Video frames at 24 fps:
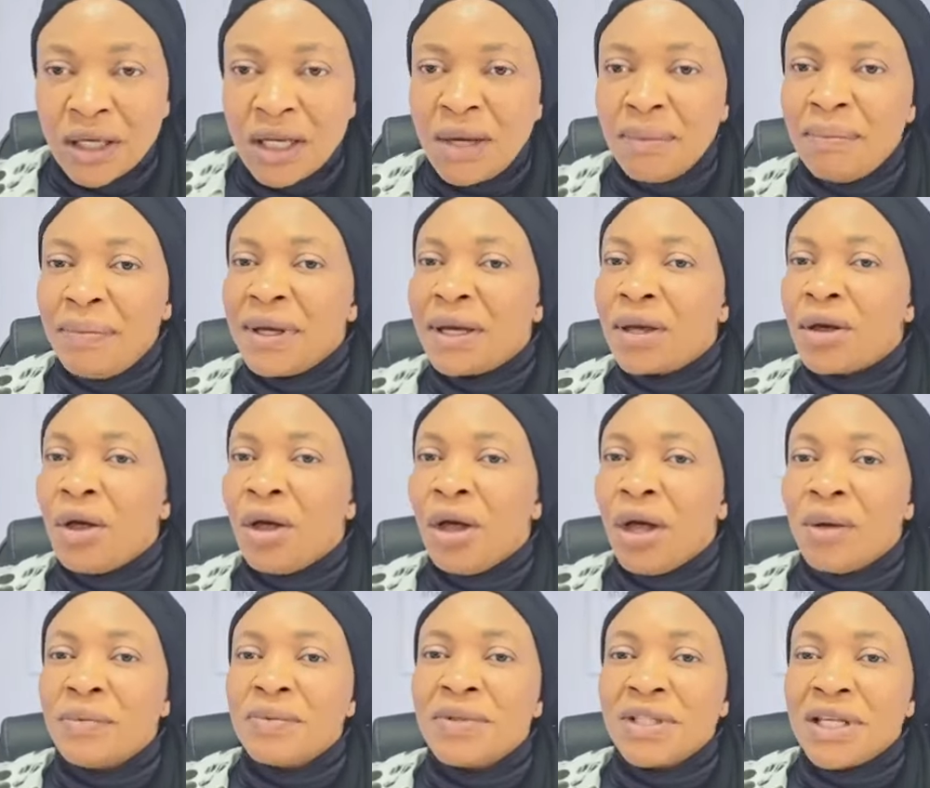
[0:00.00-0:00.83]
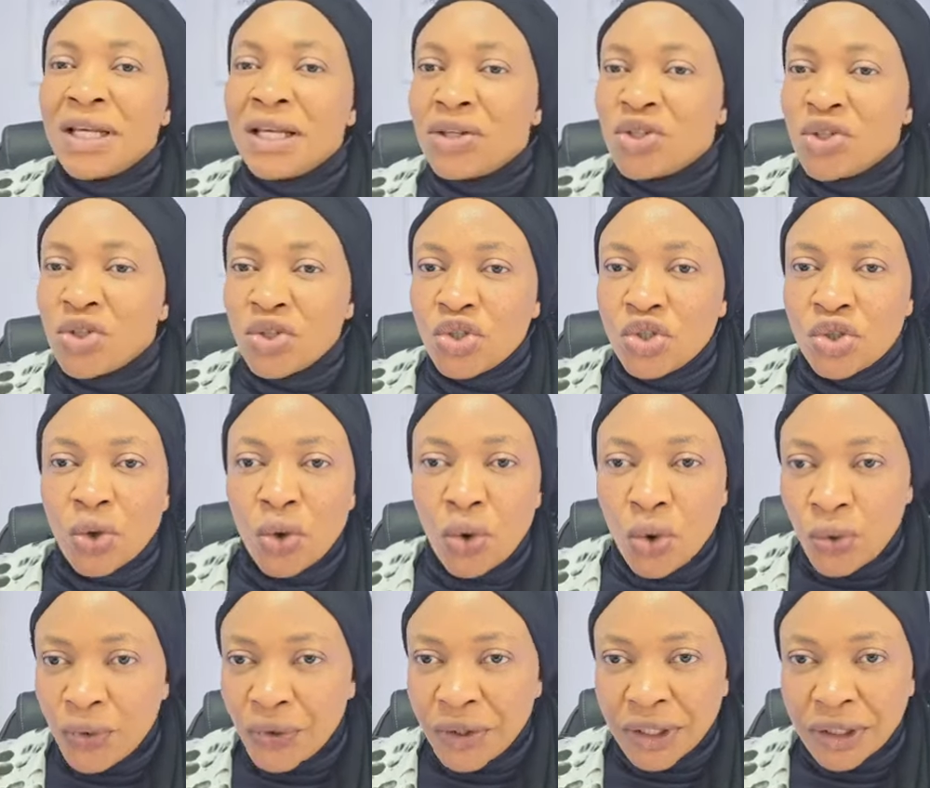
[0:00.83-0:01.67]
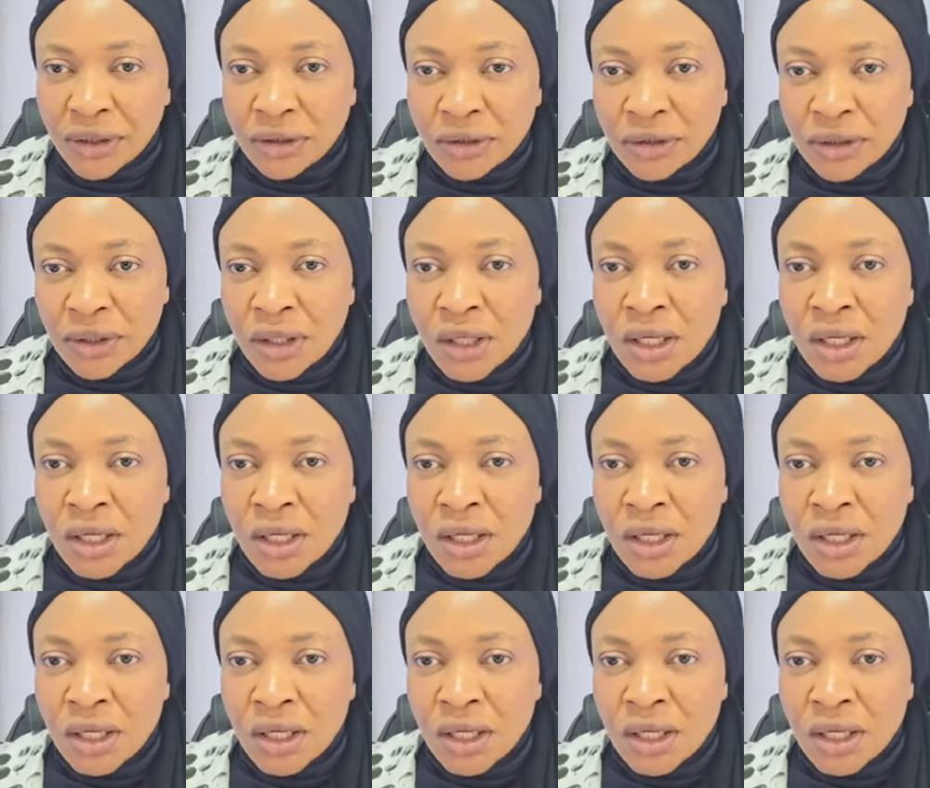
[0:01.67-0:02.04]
It becomes a story.